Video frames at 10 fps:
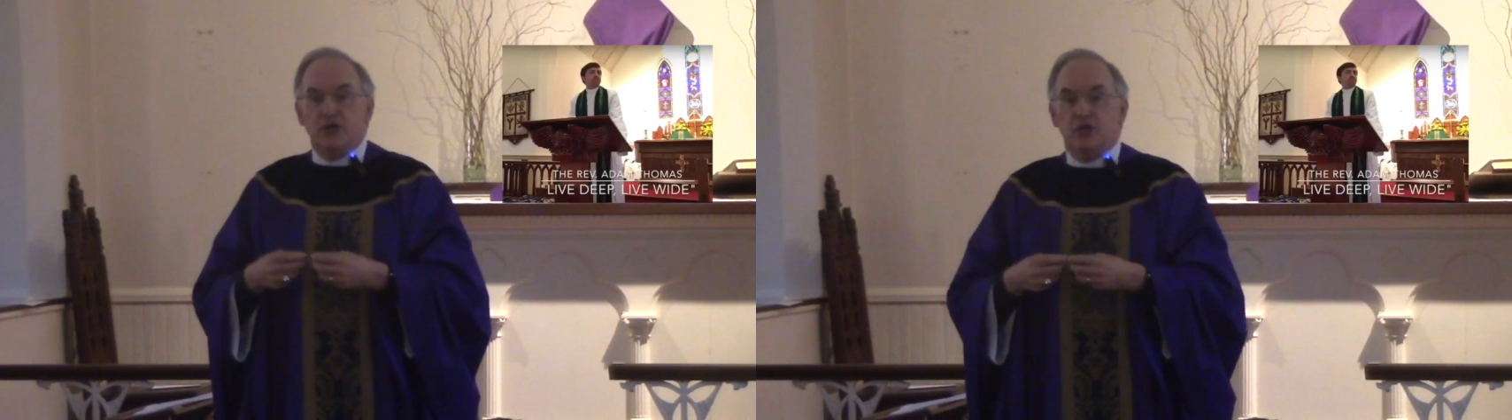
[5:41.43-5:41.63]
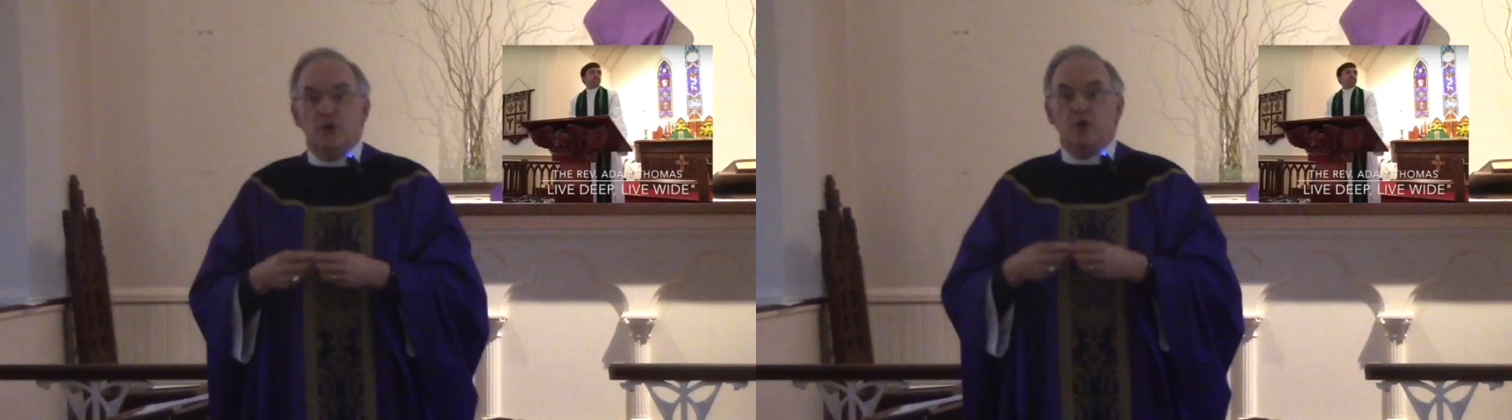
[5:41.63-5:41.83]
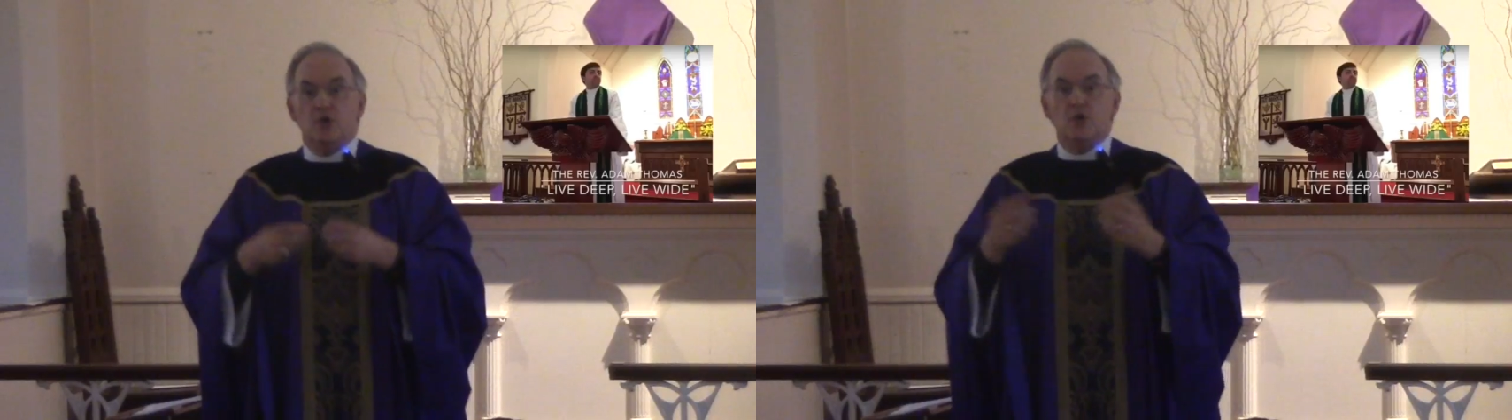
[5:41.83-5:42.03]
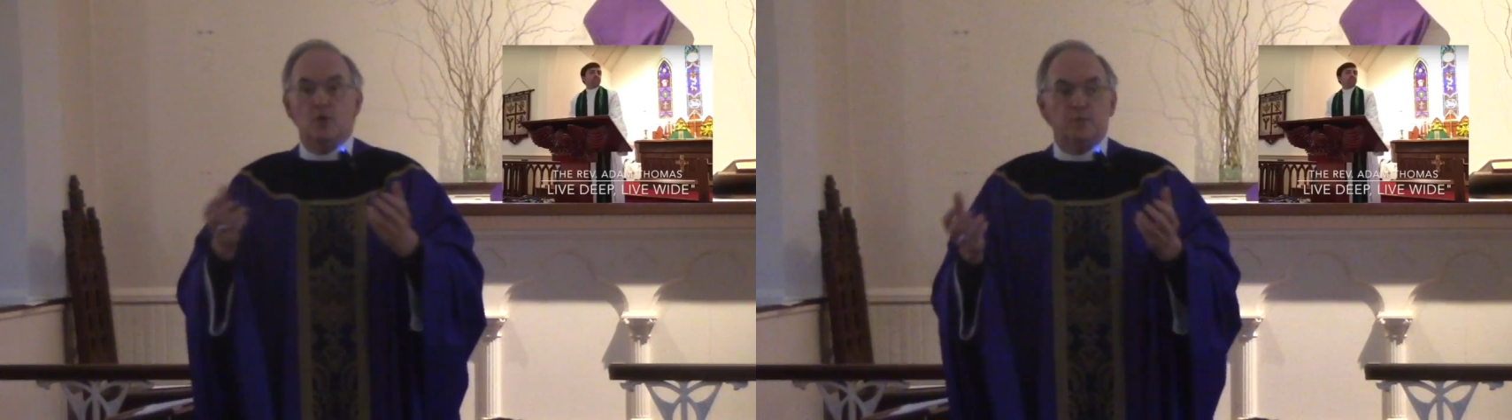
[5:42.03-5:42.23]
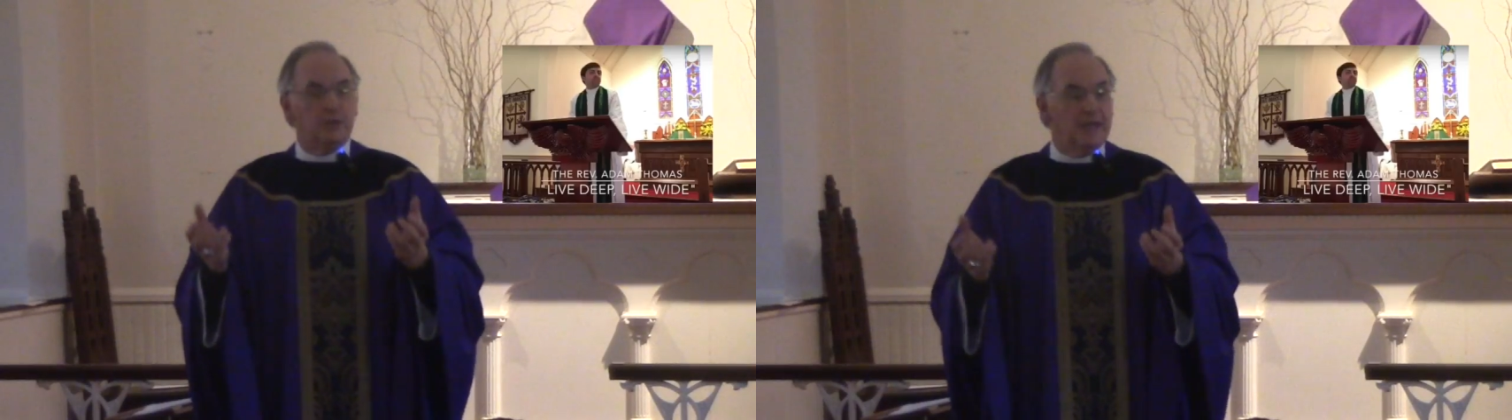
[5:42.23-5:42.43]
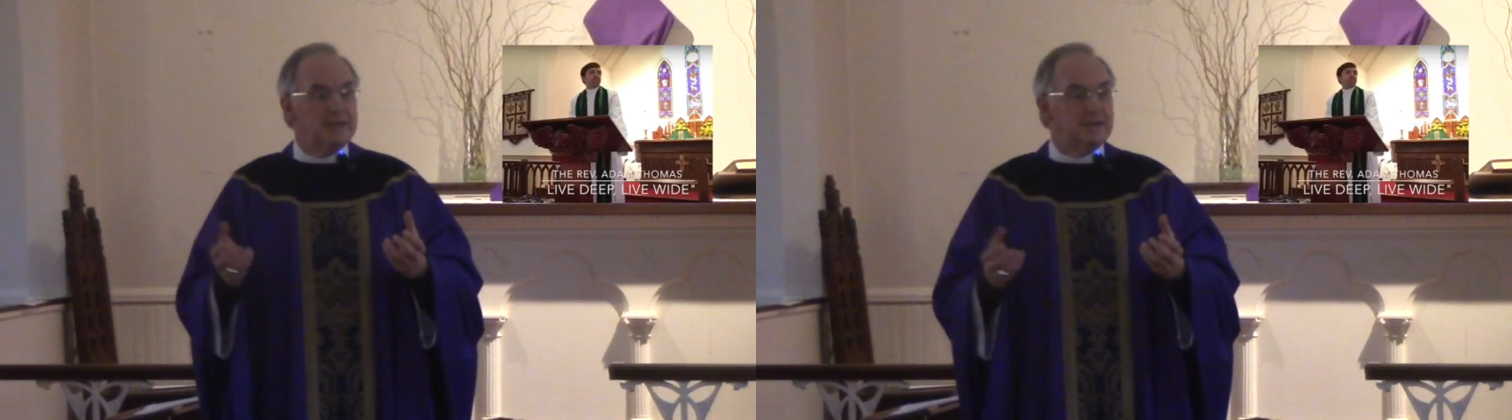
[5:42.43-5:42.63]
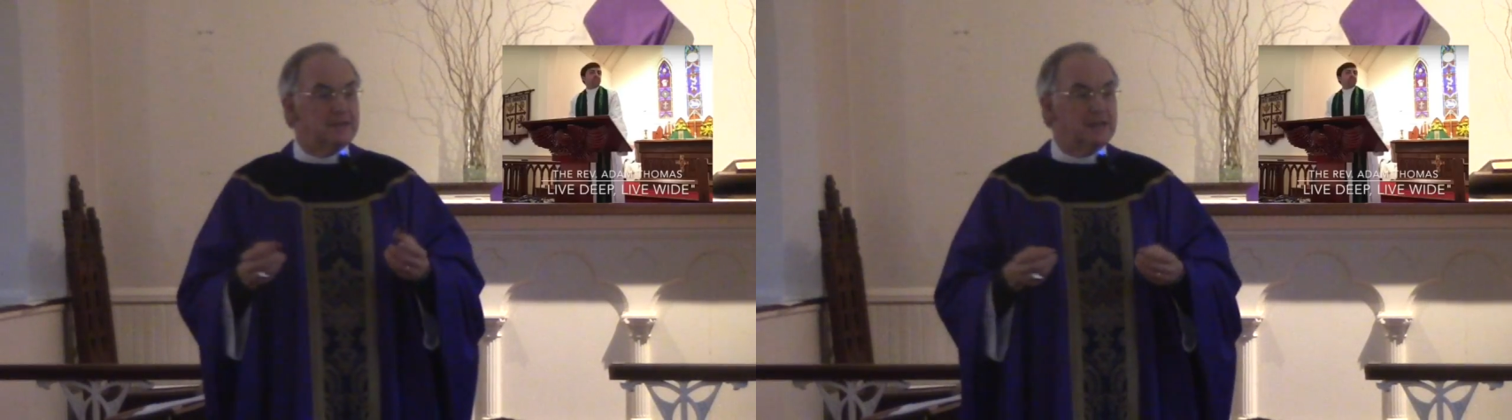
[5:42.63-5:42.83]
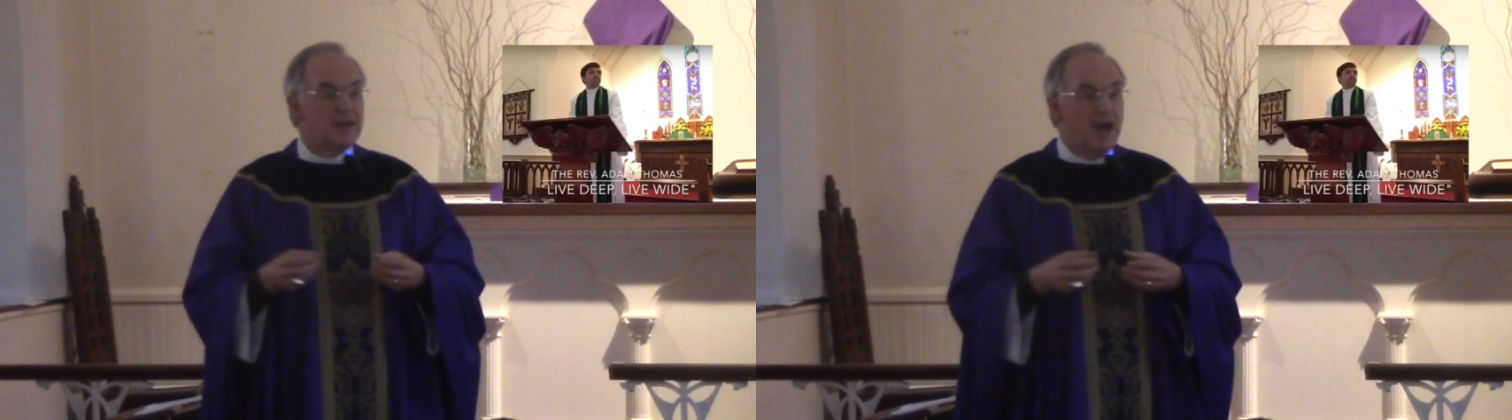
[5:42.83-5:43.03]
to new places that